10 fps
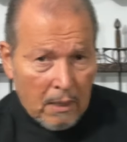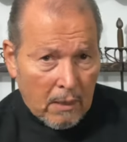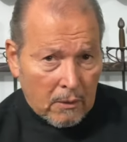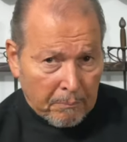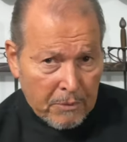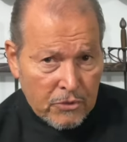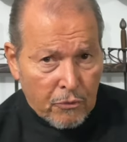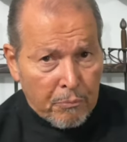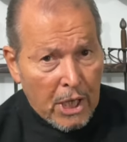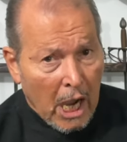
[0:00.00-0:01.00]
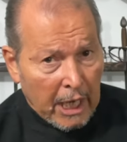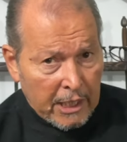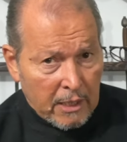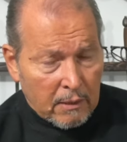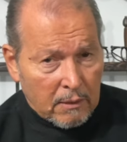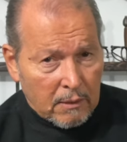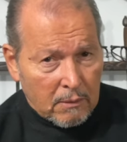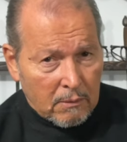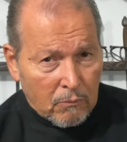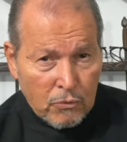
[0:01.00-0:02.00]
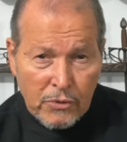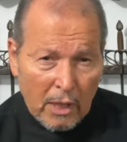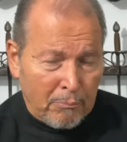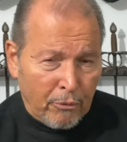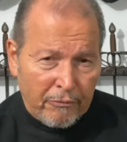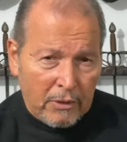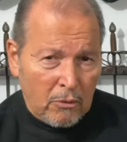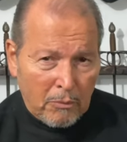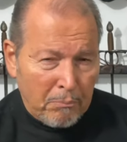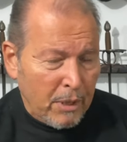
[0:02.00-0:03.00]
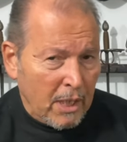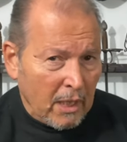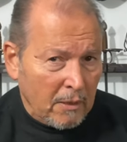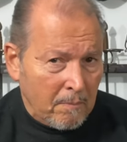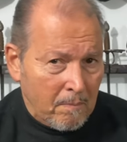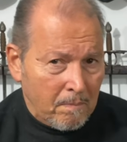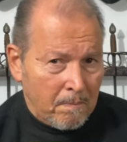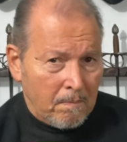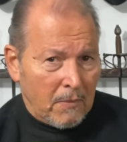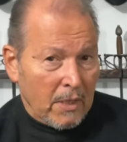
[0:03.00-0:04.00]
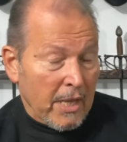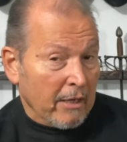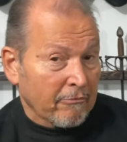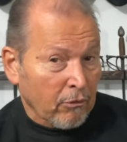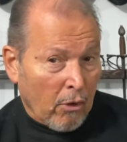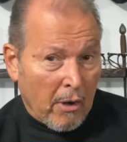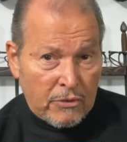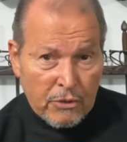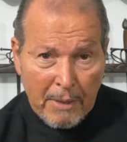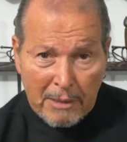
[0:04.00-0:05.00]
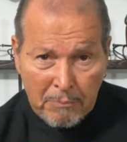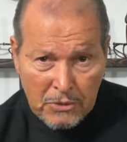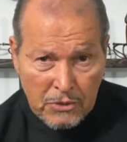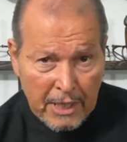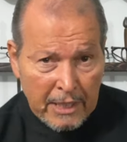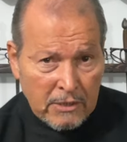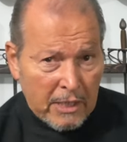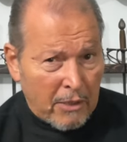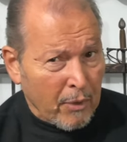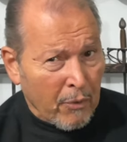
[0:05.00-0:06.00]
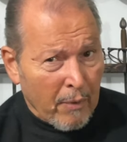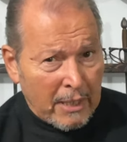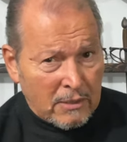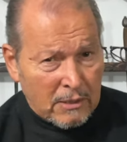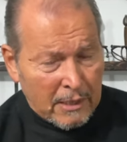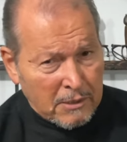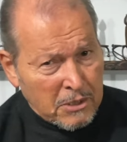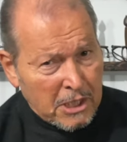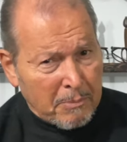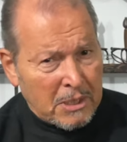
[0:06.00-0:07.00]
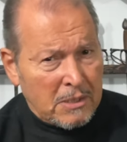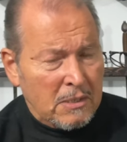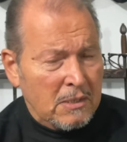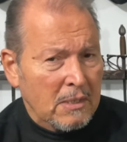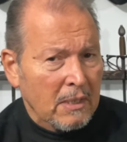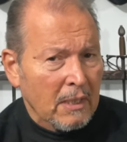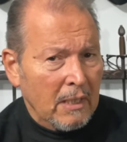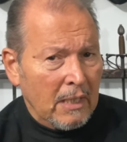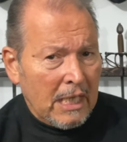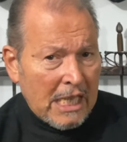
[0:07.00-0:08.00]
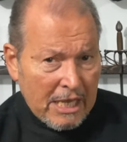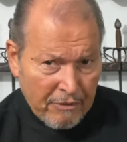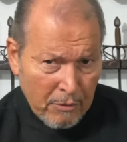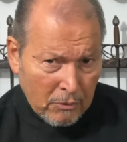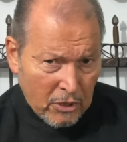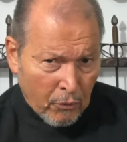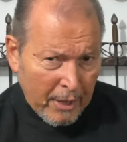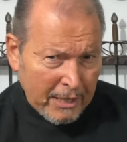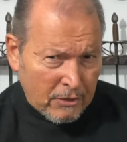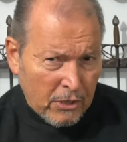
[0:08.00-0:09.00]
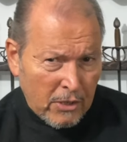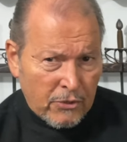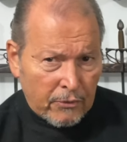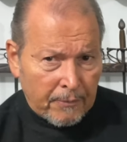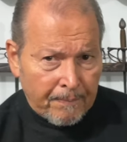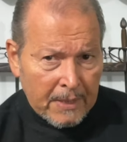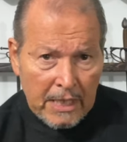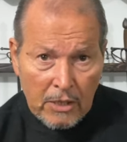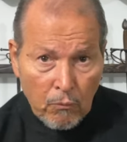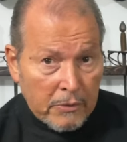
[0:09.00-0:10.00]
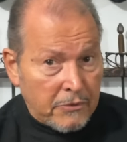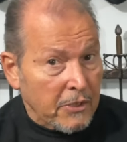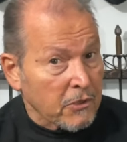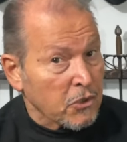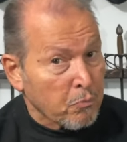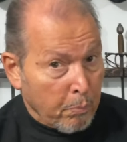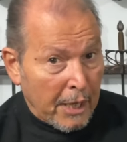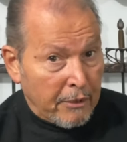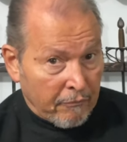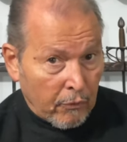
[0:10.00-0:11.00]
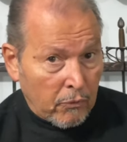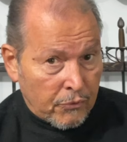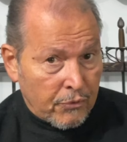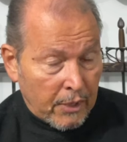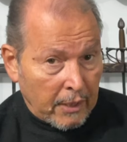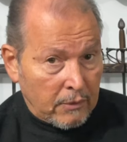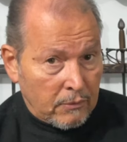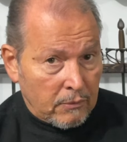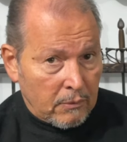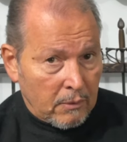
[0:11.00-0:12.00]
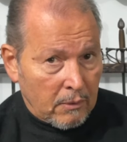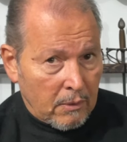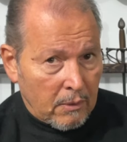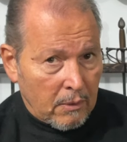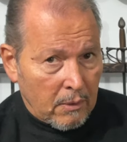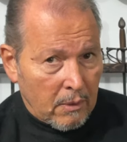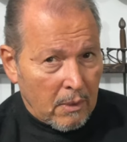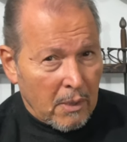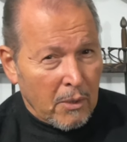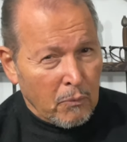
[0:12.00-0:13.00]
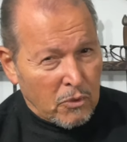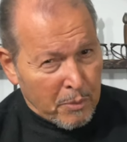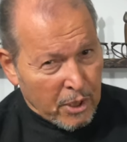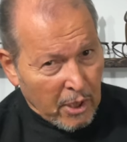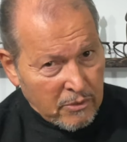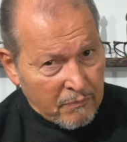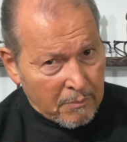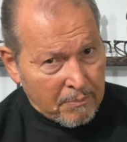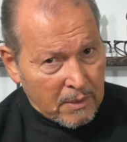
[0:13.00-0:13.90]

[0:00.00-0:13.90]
But Mr. Miyagi was not a perfect human being. He had flaws, he made mistakes, he had regrets, he had demons. If he was a great teacher, it wasn't in spite of those things, it was because of them.